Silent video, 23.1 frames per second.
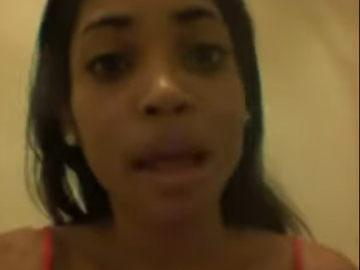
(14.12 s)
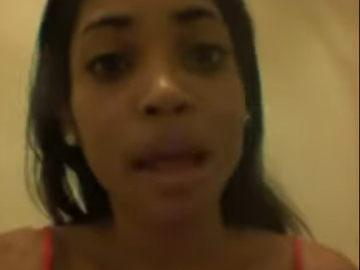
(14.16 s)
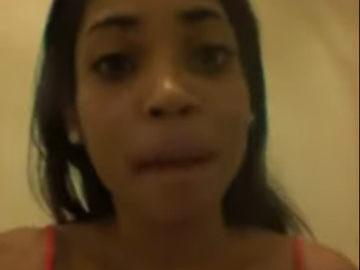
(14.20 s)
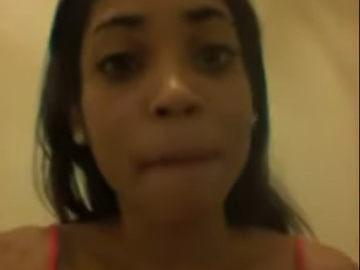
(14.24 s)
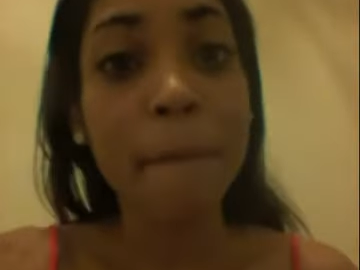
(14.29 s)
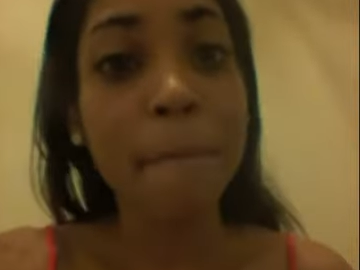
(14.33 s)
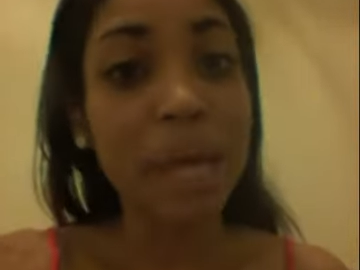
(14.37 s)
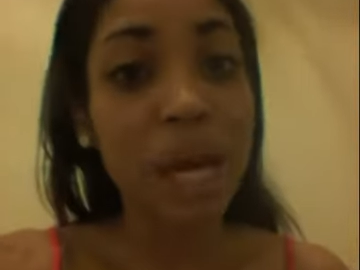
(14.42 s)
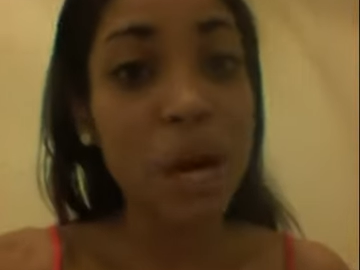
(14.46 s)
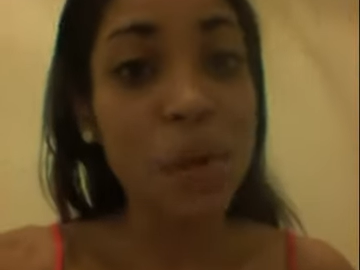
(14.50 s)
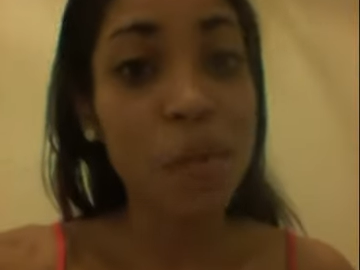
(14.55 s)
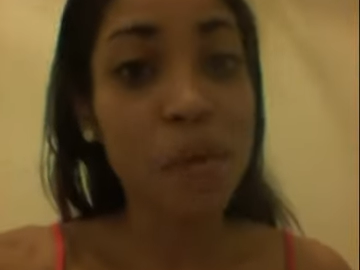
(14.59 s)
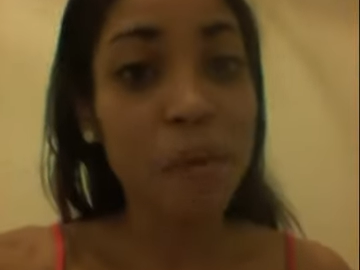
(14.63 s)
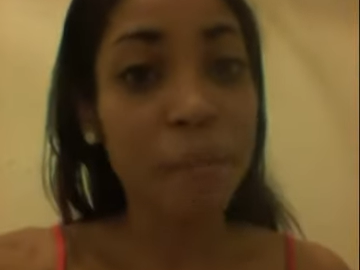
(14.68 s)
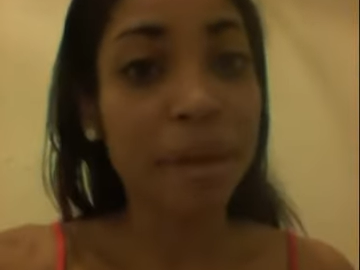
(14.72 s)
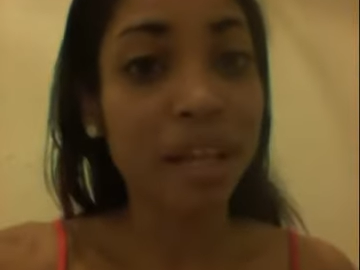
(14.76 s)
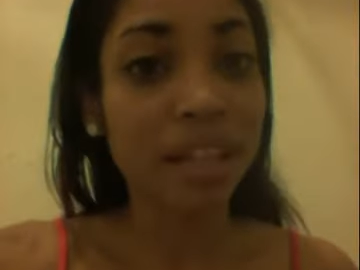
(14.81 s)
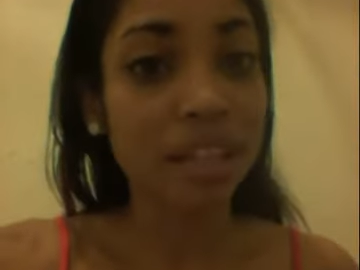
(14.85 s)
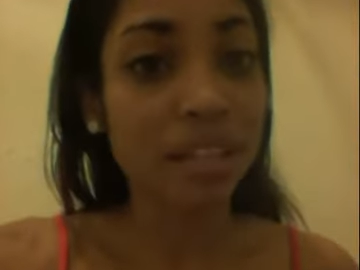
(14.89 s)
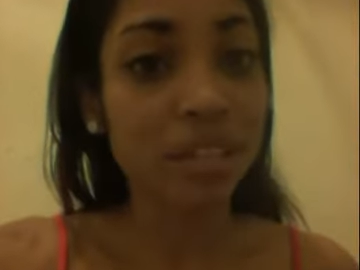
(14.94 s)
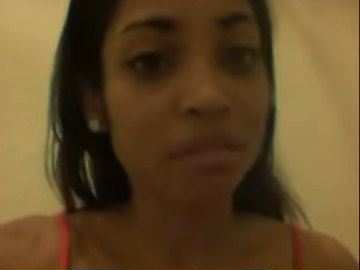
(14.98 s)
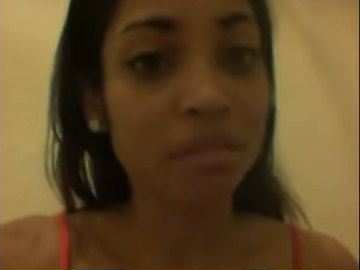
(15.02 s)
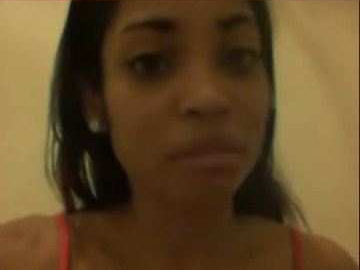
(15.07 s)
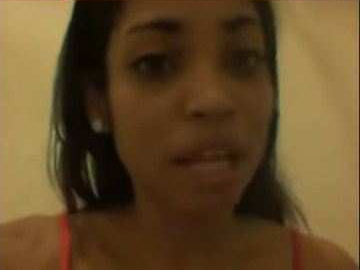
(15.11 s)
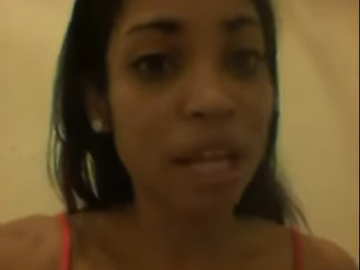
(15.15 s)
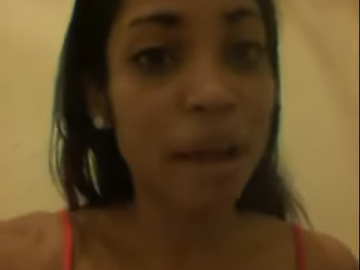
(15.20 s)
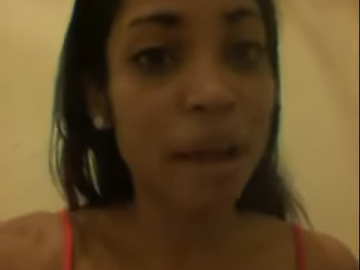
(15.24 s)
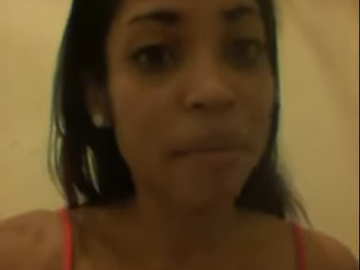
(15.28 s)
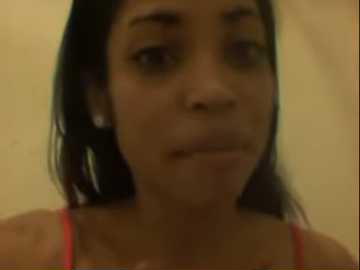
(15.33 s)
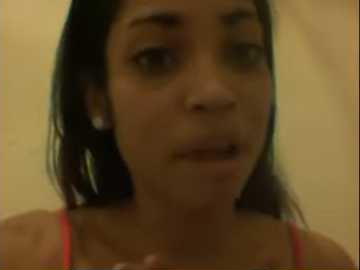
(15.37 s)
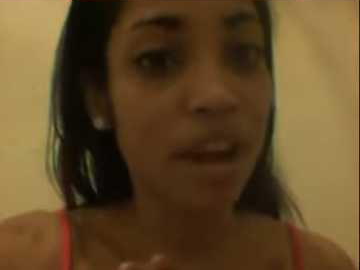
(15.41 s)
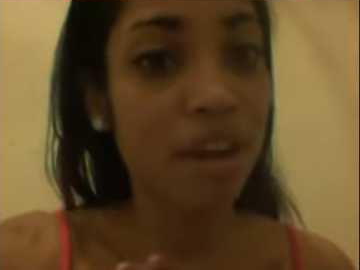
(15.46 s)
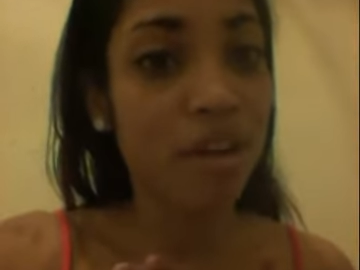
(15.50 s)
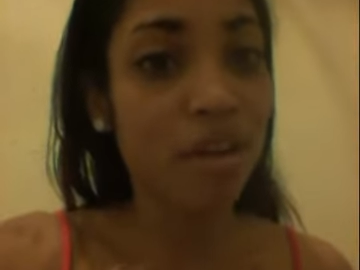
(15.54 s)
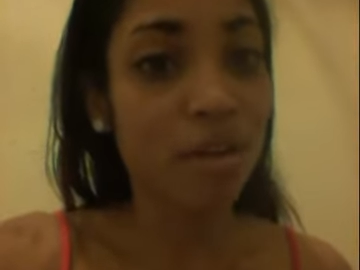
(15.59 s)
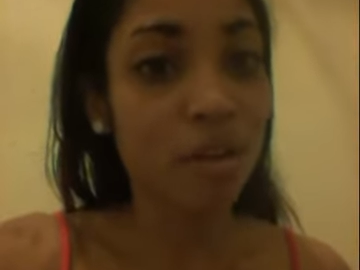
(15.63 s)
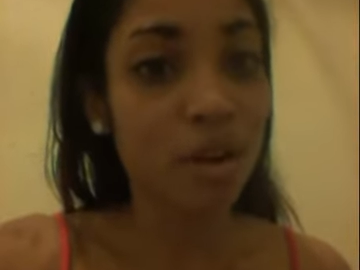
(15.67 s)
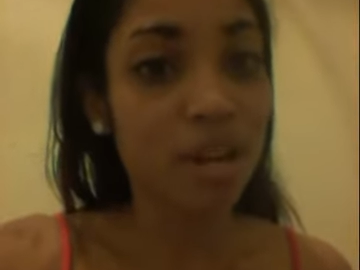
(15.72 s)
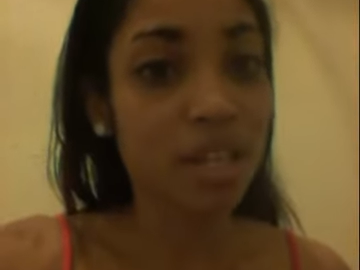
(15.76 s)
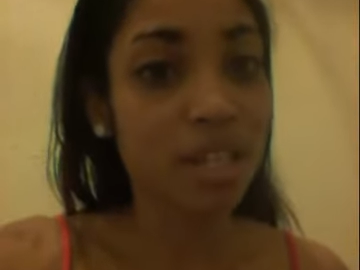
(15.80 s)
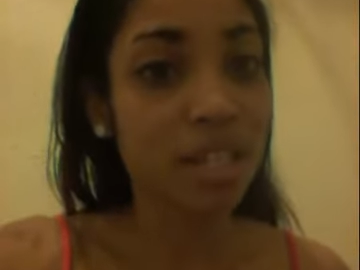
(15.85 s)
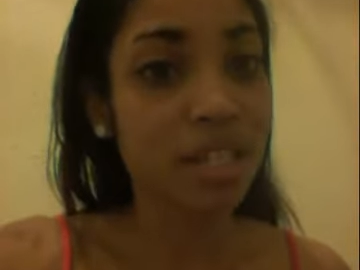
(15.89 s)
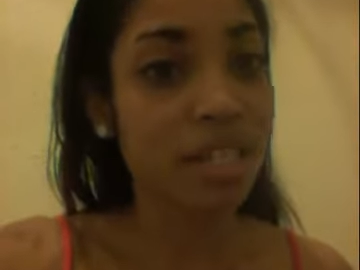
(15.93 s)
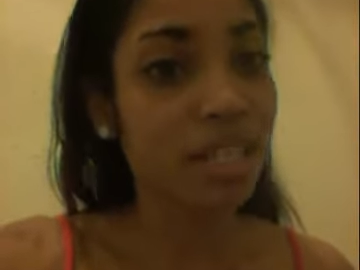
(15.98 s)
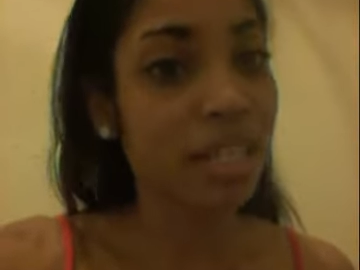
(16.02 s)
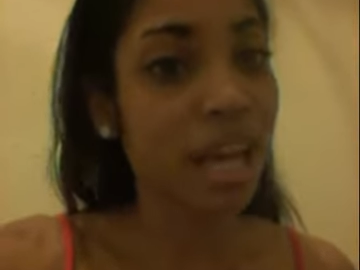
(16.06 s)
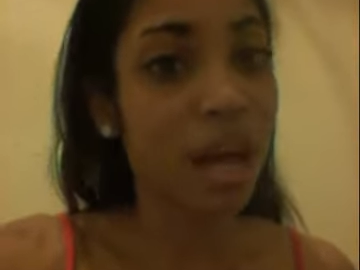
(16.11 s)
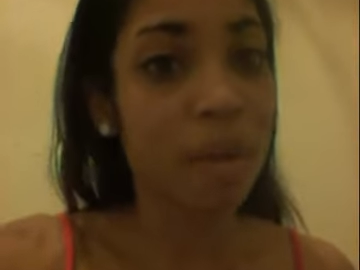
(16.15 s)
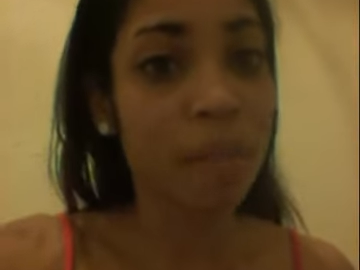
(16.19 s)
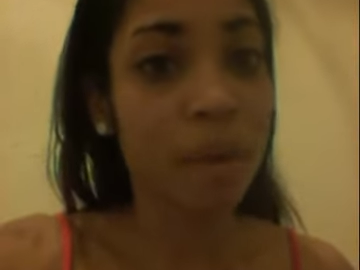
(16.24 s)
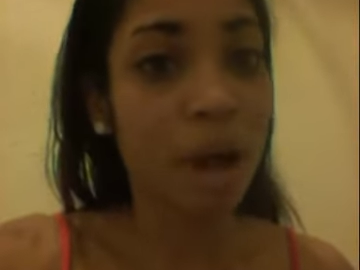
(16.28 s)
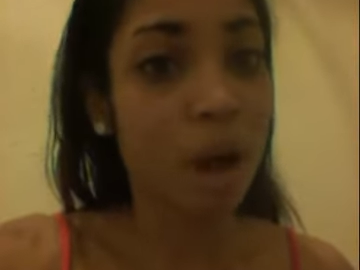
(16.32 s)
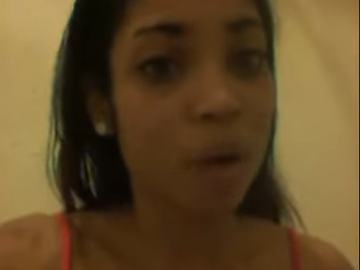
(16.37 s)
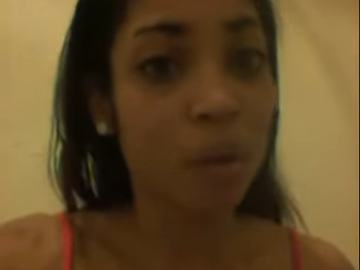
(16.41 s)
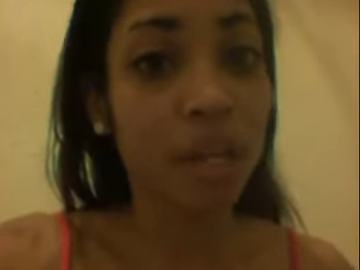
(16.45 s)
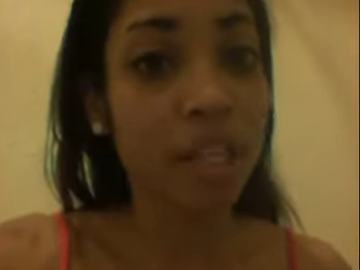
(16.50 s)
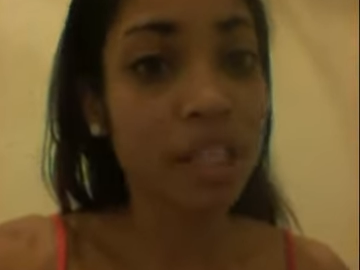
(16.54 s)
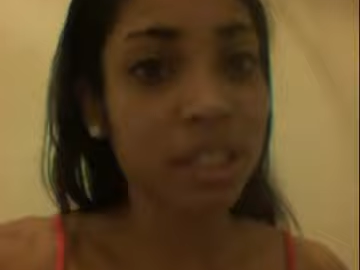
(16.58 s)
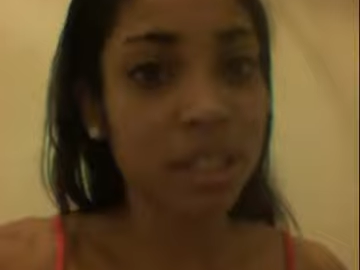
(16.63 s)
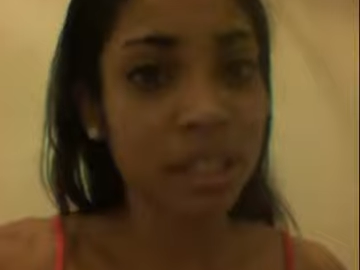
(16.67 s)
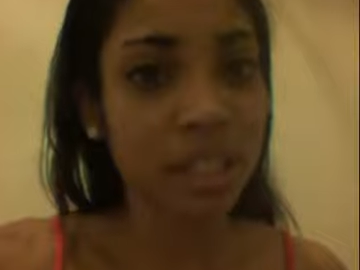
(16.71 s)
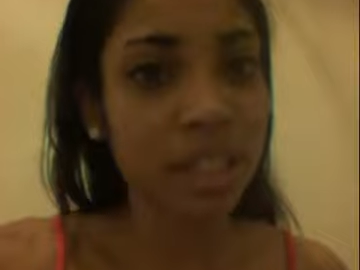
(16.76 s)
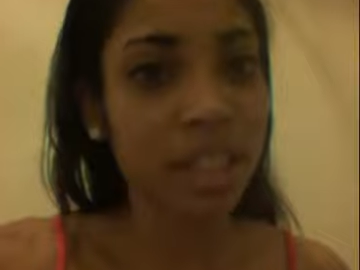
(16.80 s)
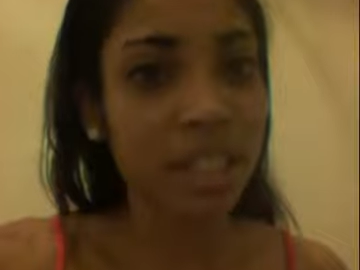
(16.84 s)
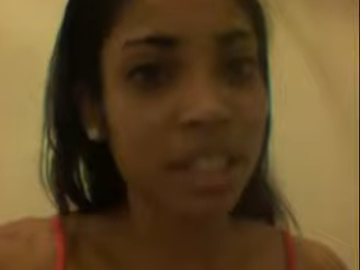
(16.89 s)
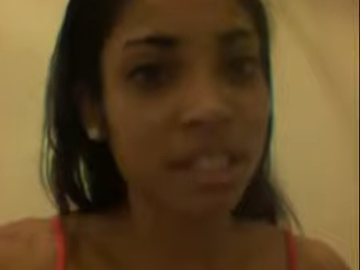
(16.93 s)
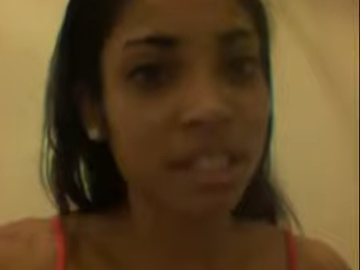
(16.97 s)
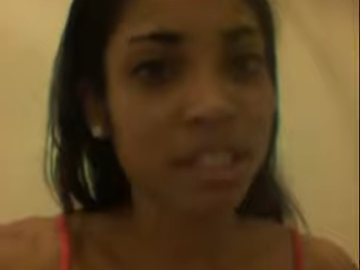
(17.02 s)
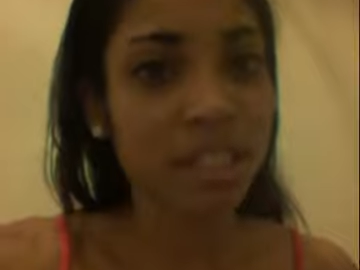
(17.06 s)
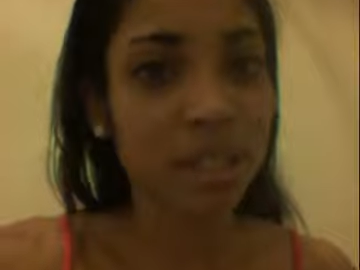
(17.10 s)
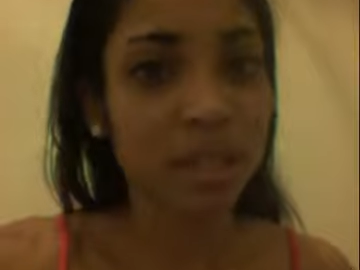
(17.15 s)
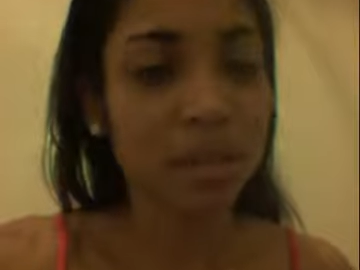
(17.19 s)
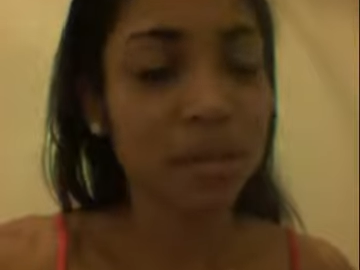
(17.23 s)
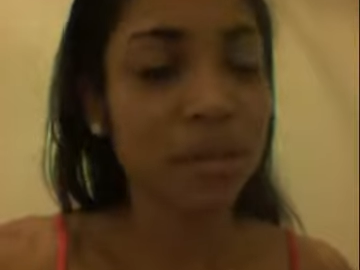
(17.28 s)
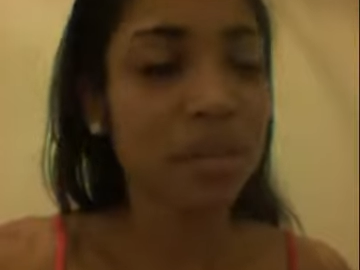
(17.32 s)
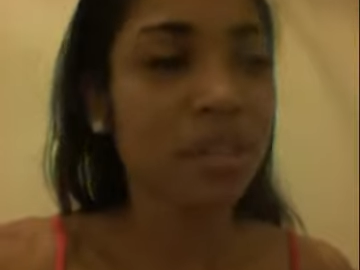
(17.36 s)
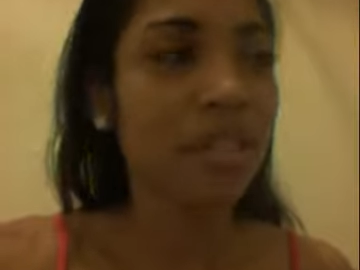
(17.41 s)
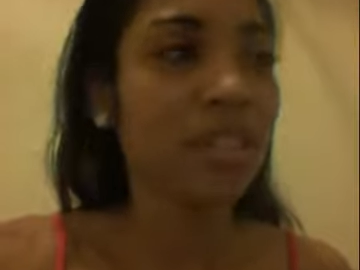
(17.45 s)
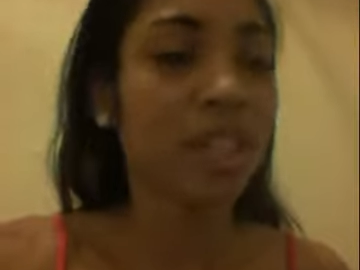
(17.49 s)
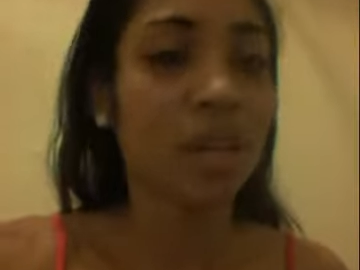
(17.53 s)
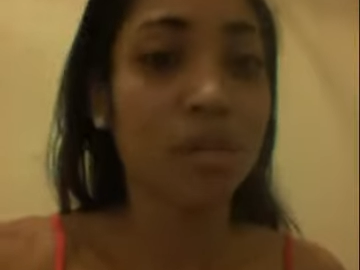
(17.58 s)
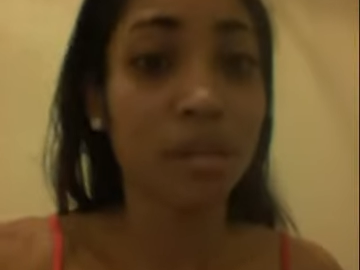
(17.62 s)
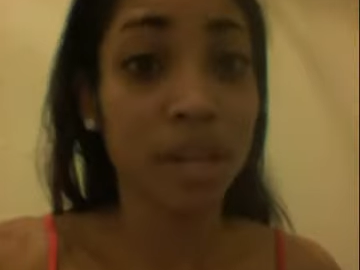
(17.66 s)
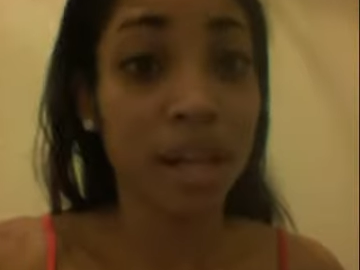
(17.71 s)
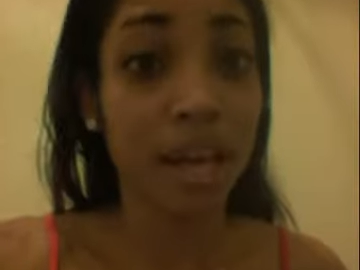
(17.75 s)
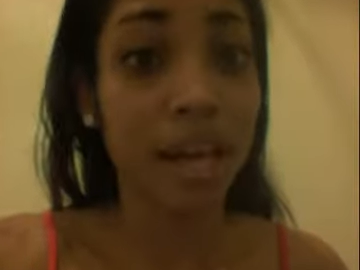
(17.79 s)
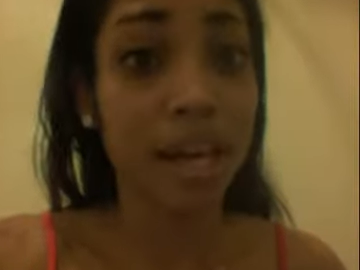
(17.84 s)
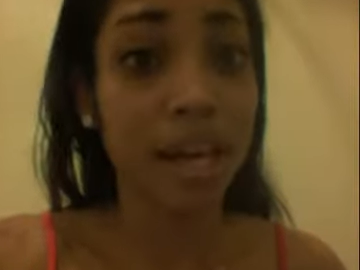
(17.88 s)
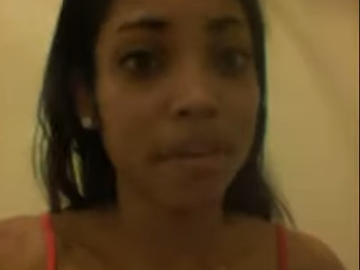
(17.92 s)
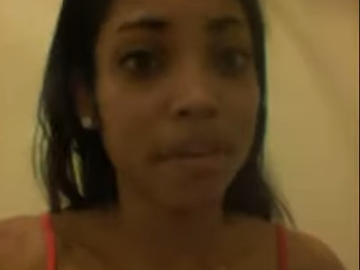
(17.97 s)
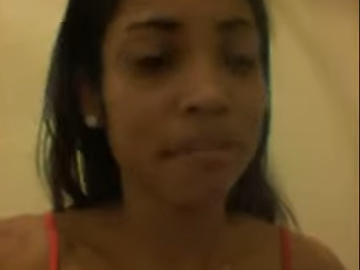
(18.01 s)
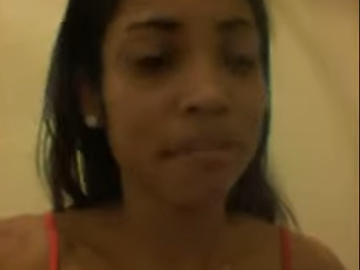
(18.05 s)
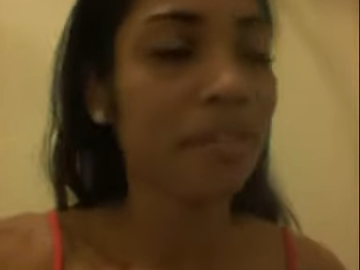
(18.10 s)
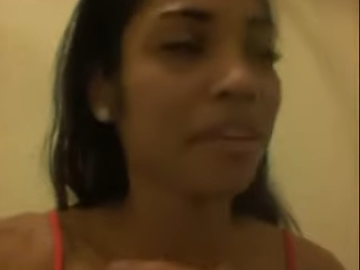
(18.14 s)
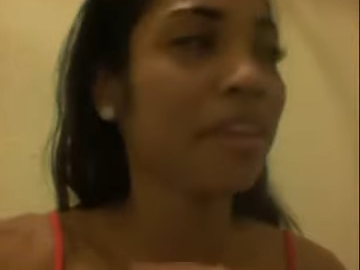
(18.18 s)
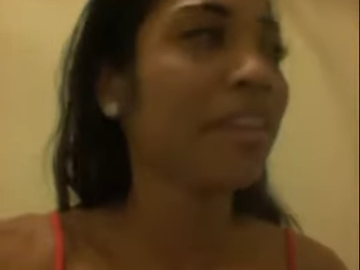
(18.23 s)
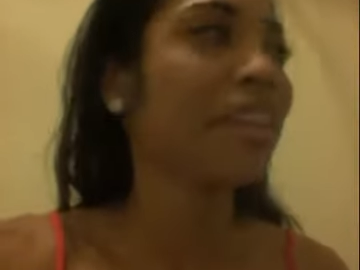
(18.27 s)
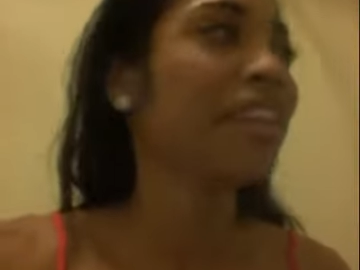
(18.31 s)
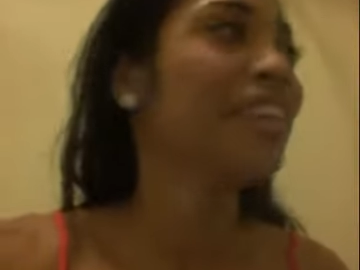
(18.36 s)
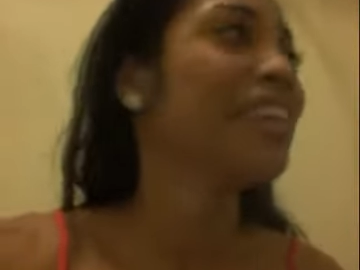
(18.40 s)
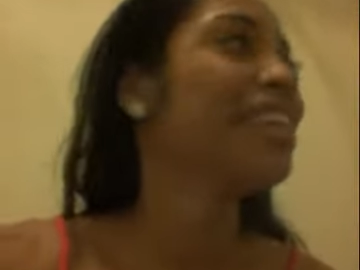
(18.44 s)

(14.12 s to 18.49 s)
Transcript: Bear with me a little bit. I'm kind of hoarse cuz I'm always singing, so don't laugh.